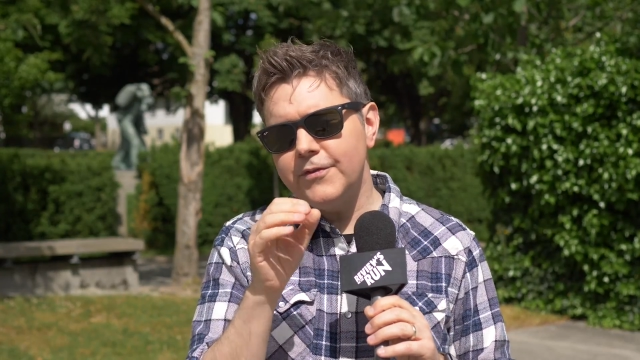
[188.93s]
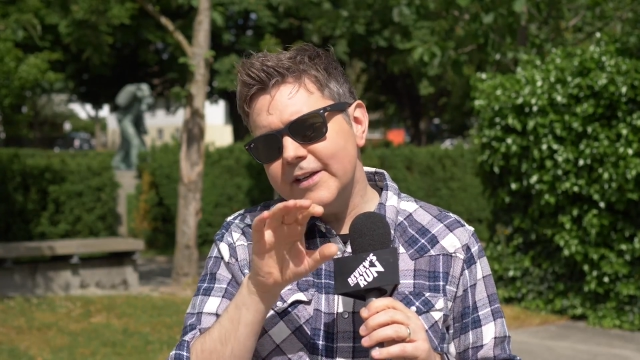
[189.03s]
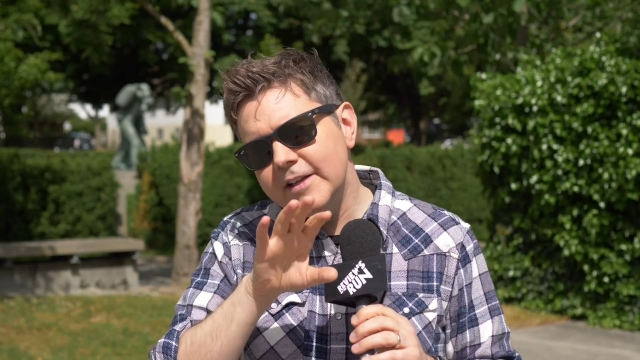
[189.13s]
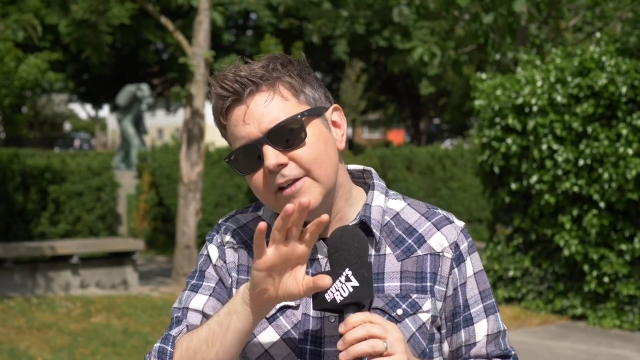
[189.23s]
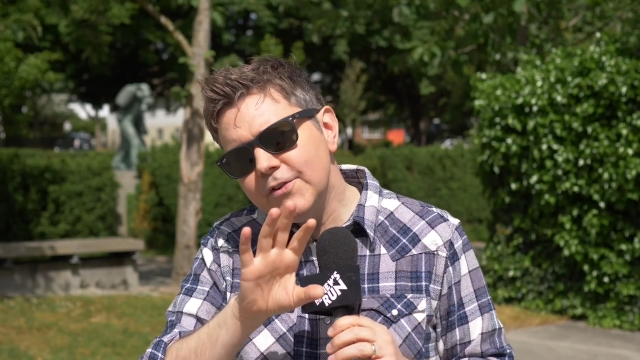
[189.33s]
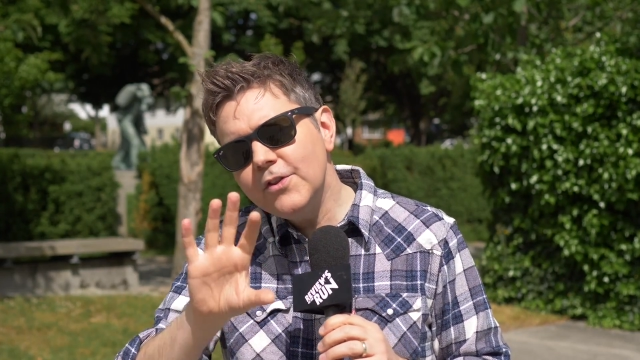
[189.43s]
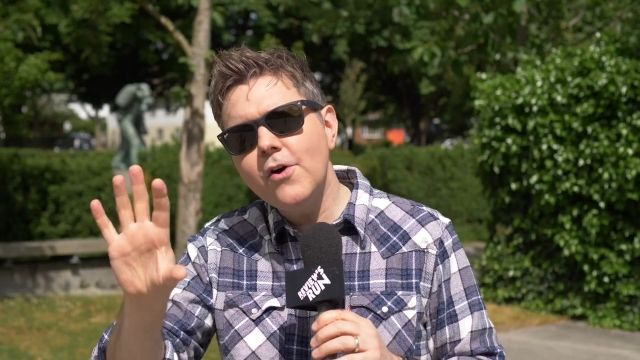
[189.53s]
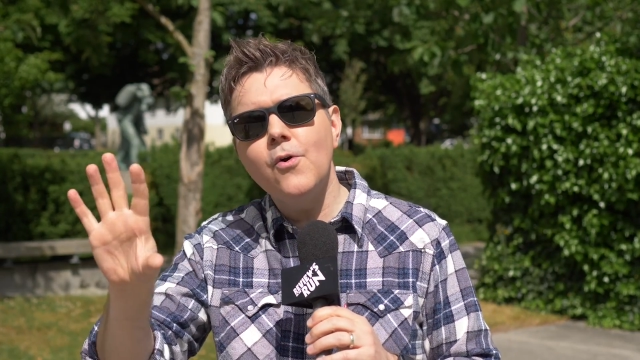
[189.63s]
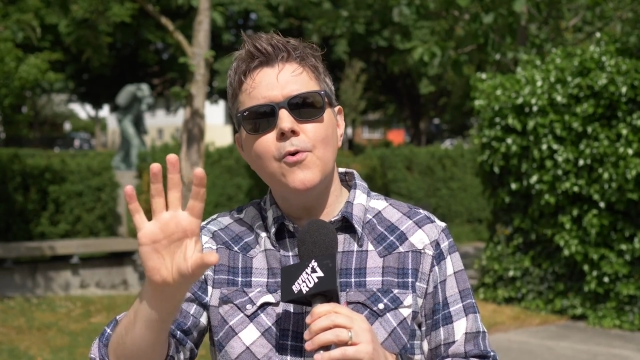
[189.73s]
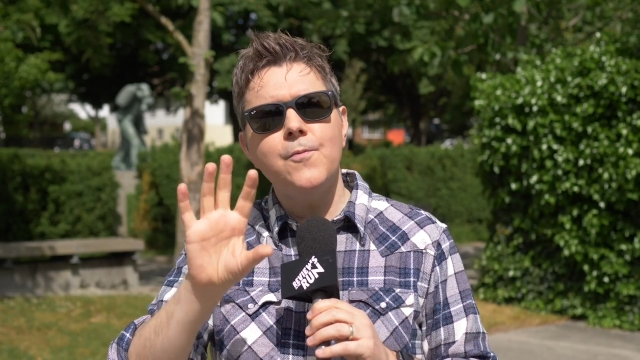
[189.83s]
And even
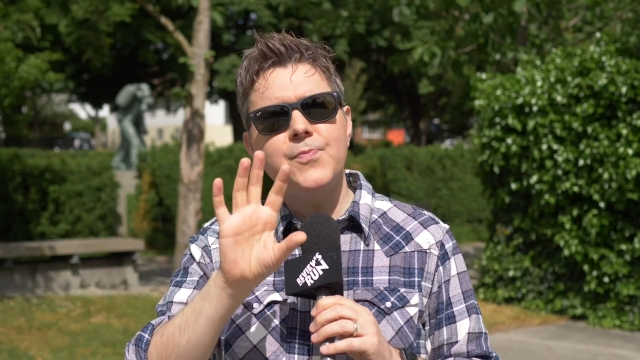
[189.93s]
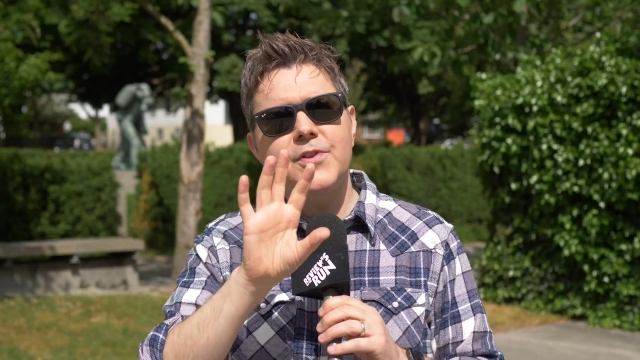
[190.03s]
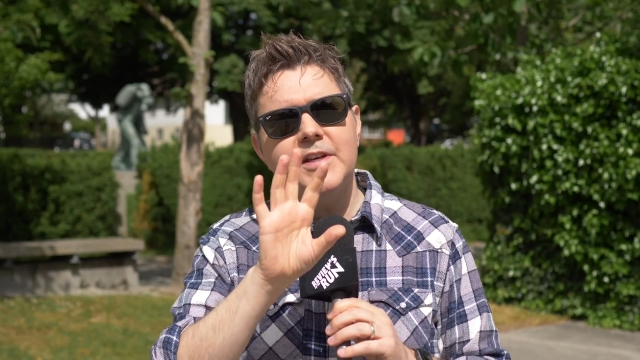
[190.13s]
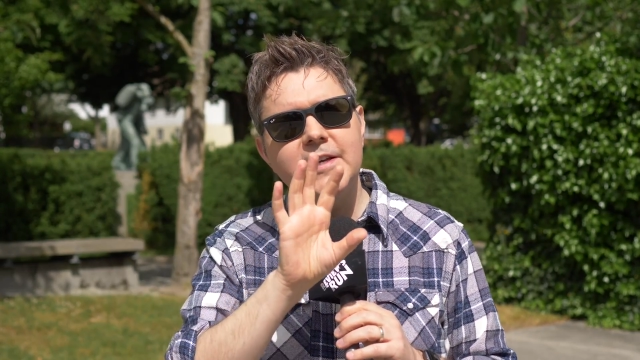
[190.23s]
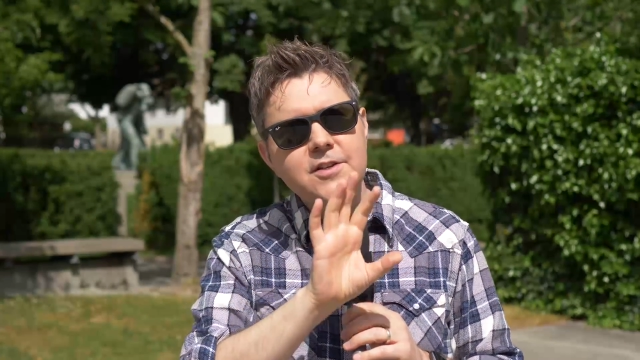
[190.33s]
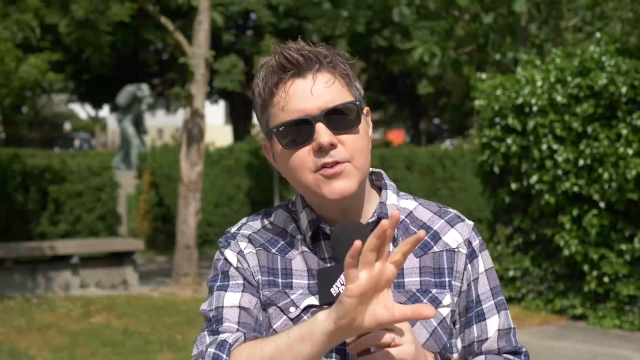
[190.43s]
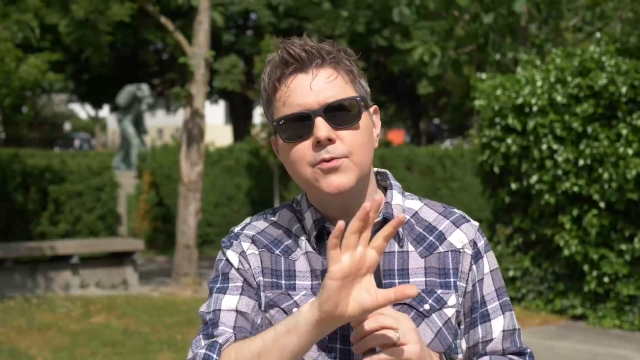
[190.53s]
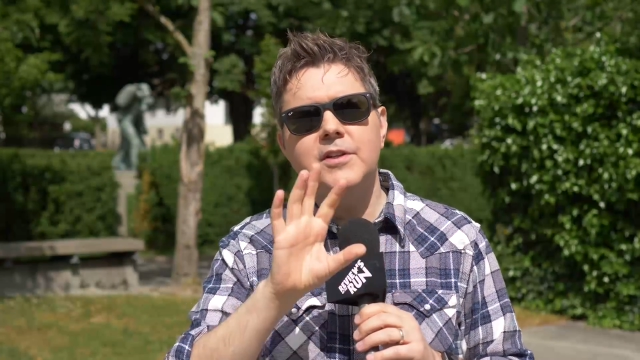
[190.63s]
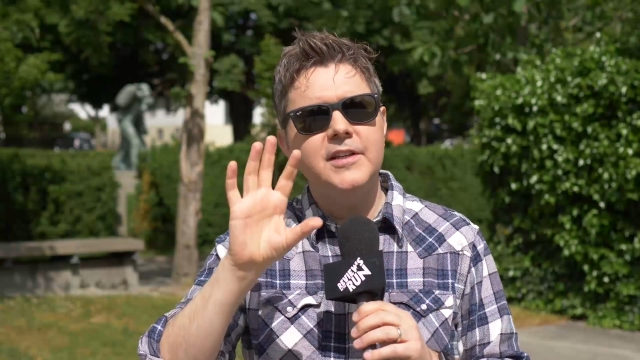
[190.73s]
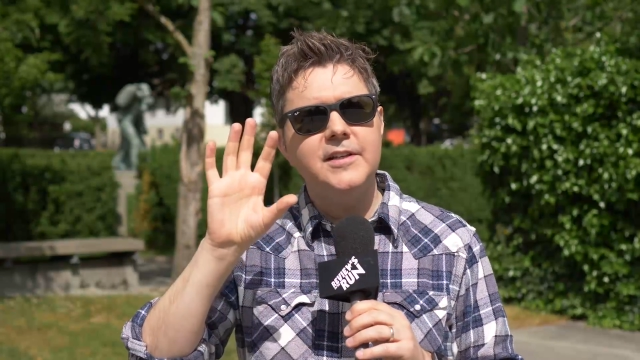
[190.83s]
though the
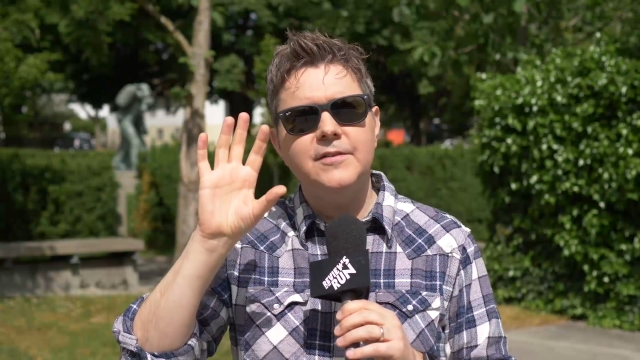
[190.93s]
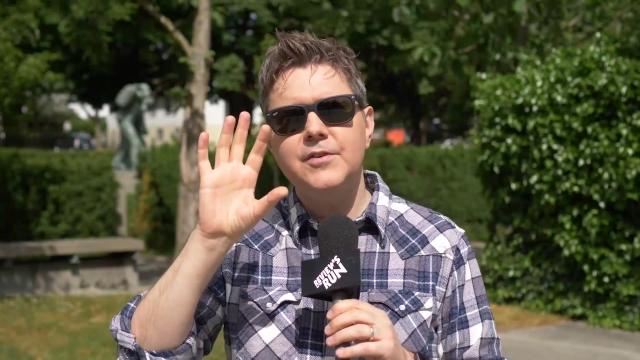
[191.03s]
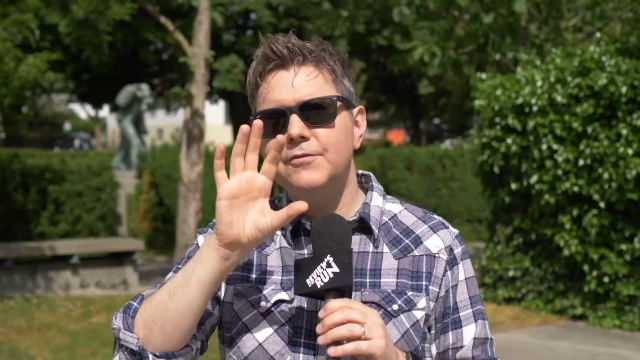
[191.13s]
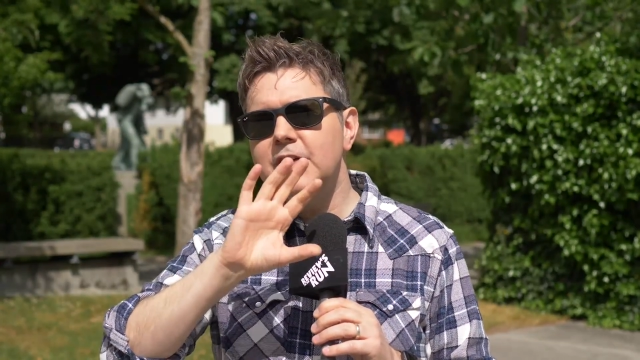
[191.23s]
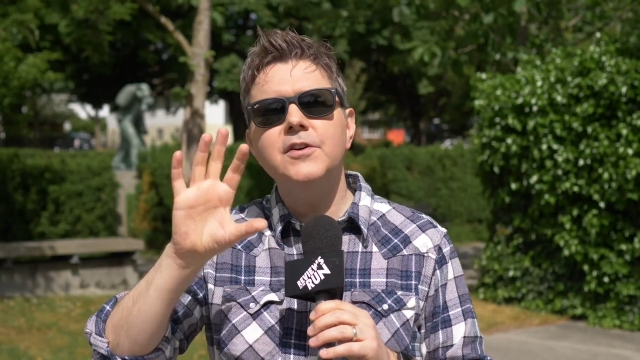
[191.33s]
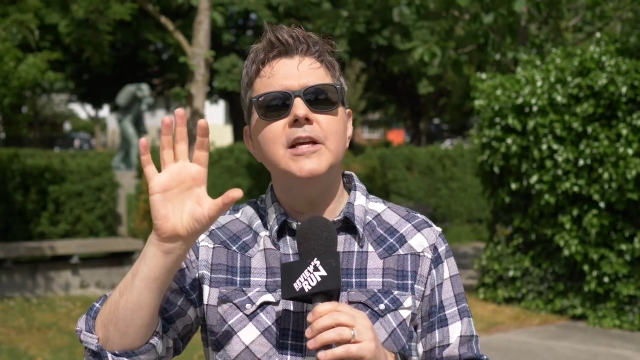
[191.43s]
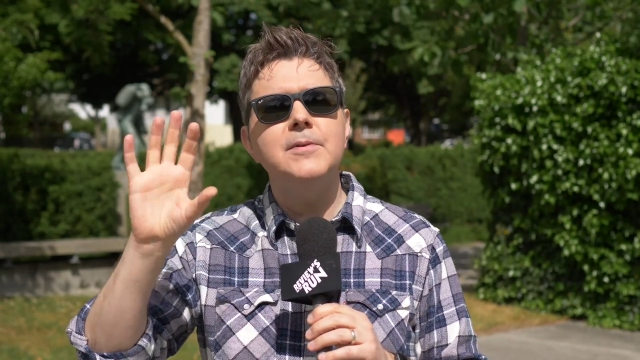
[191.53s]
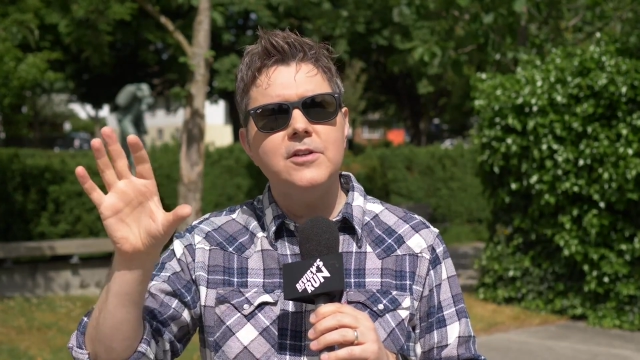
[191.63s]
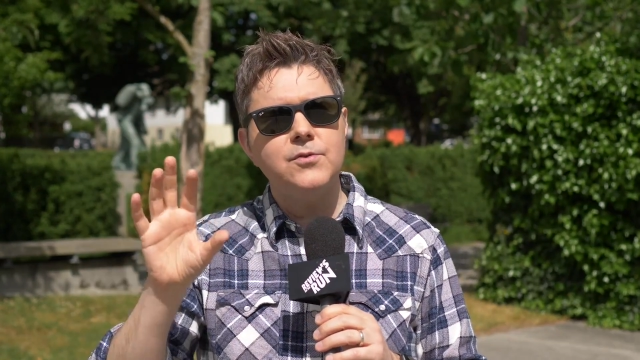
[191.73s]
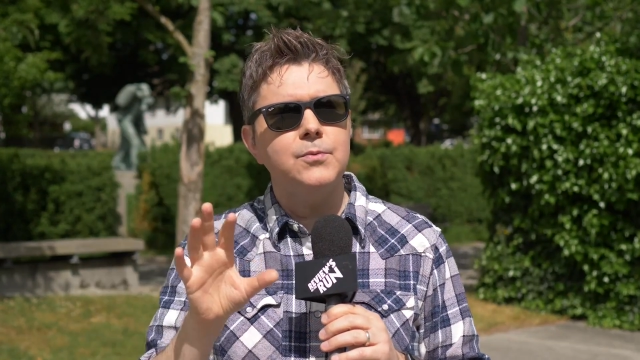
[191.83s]
industry, the video game
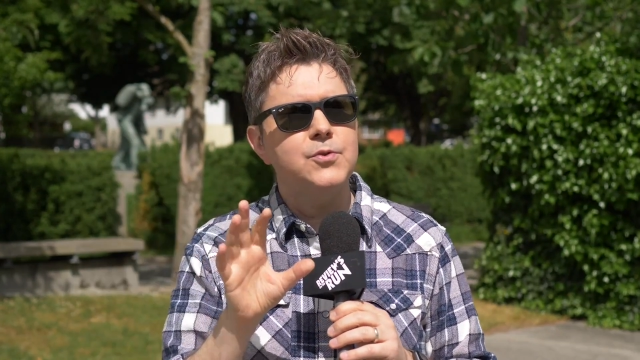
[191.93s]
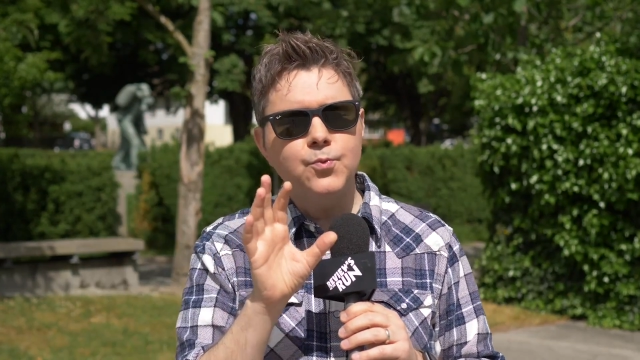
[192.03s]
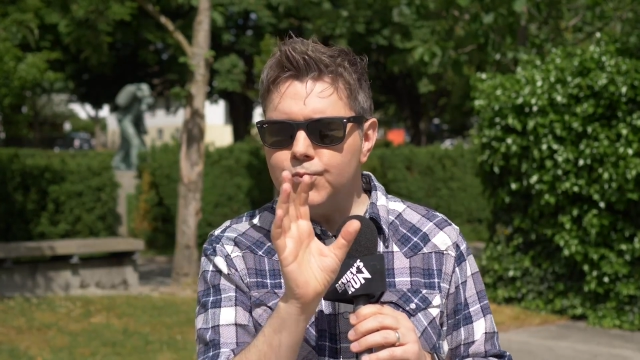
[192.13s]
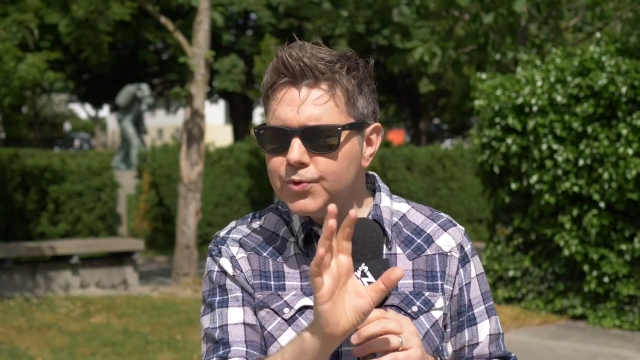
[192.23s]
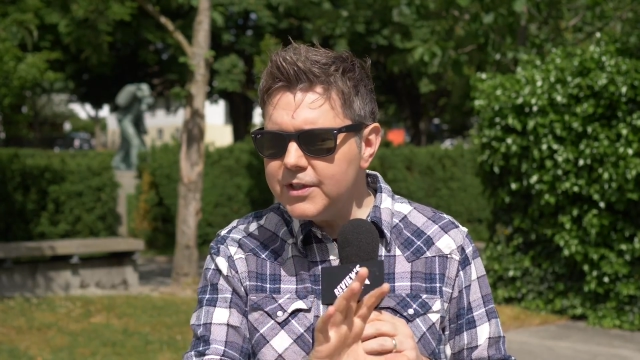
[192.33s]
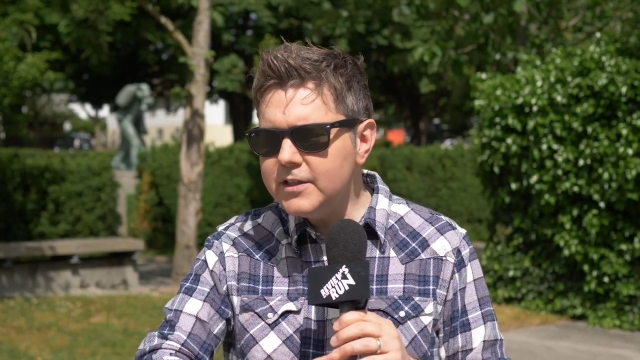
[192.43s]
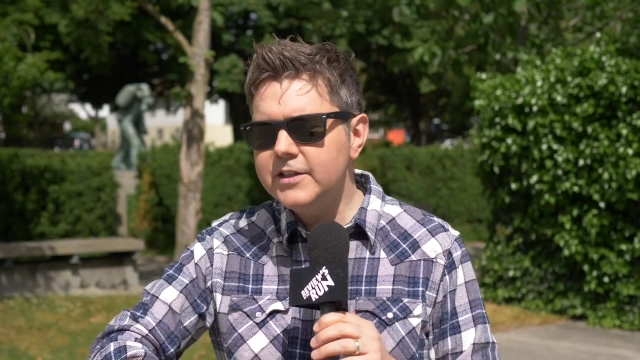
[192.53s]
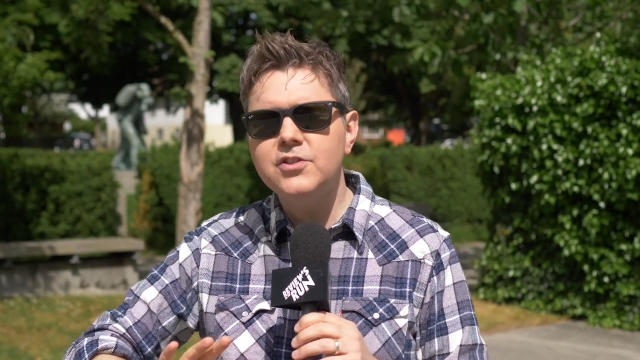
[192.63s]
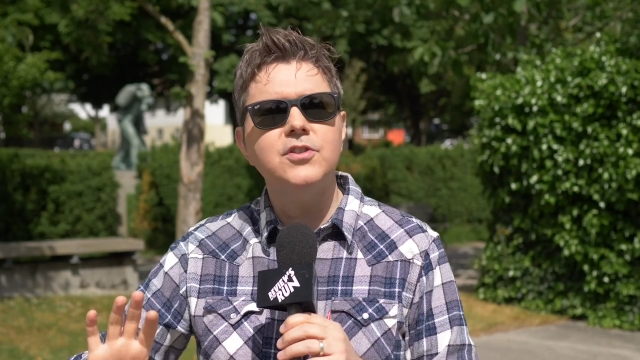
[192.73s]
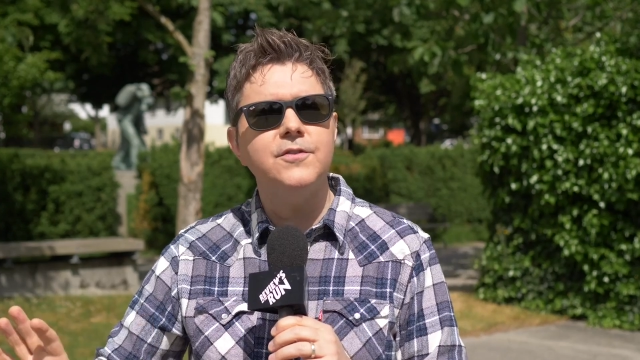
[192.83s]
industry, was
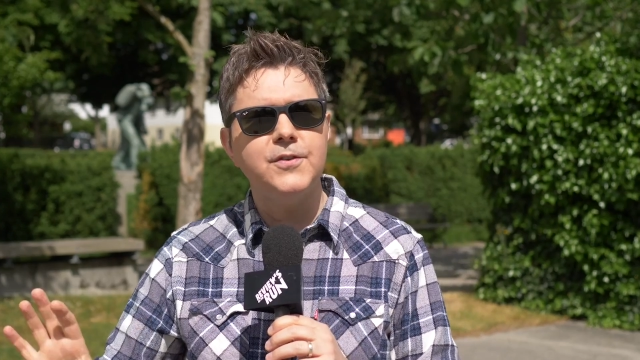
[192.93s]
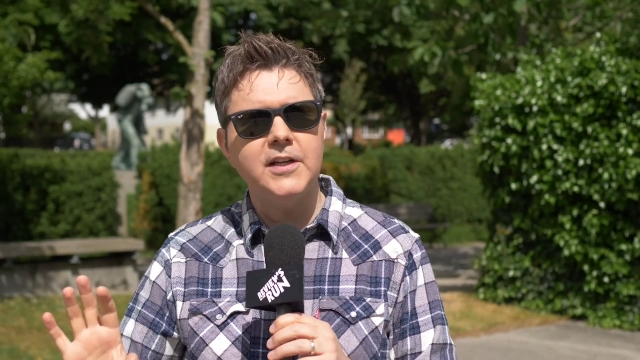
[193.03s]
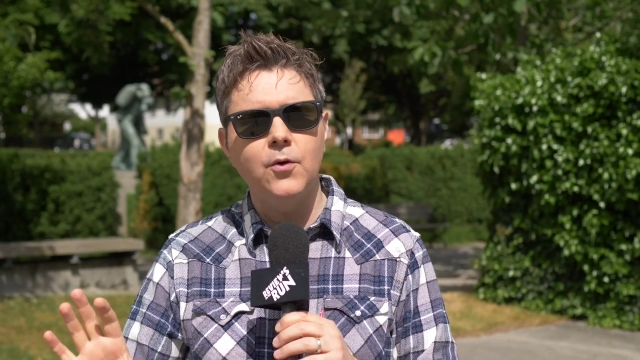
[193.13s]
really shifting